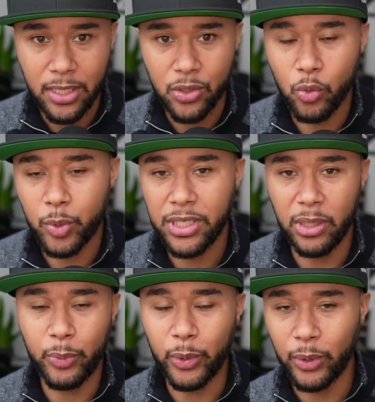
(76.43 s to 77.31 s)
Super
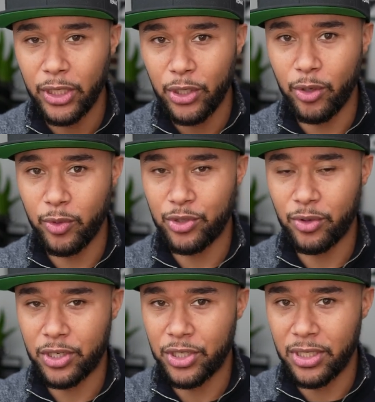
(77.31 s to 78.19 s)
simple, no
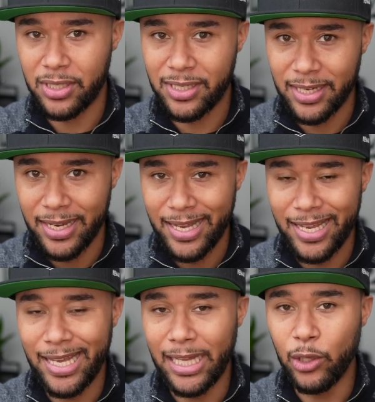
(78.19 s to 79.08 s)
instructions.
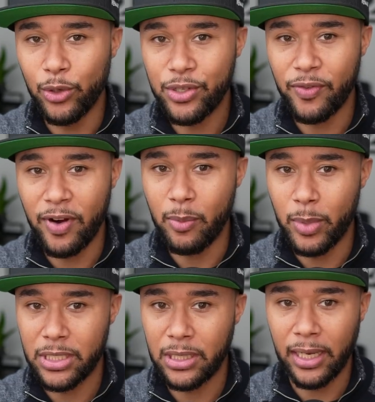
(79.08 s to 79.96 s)
It looks very
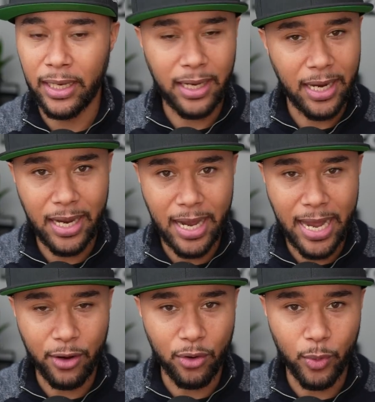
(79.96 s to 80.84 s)
much like
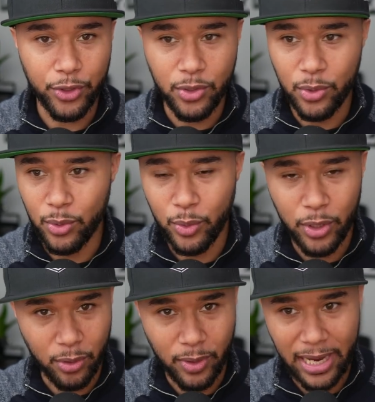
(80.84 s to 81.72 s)
I don't know what to do,
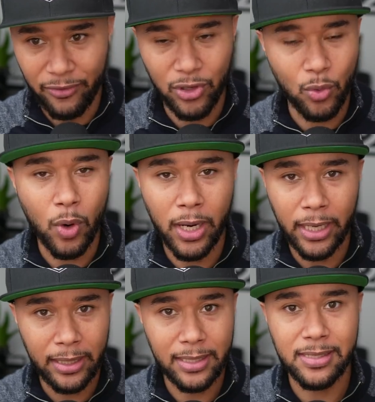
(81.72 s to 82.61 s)
you don't have a
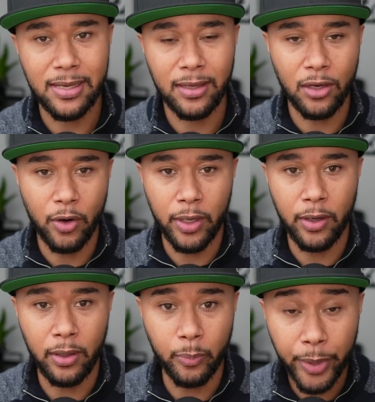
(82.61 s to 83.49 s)
UI, there's nothing going
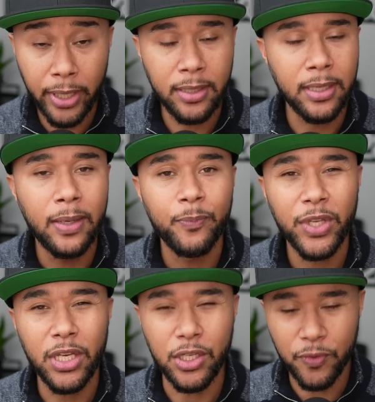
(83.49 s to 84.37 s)
on, but
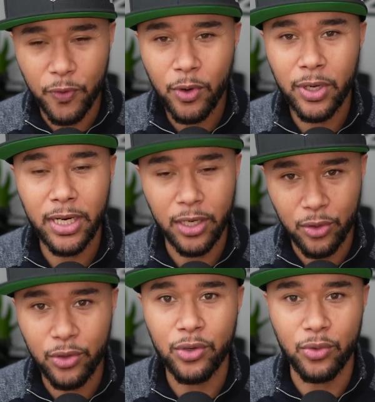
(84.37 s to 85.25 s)
it's for a
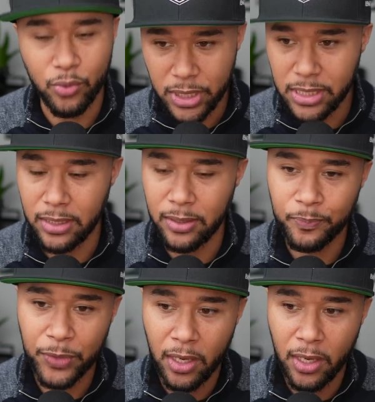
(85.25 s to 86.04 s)
good reason.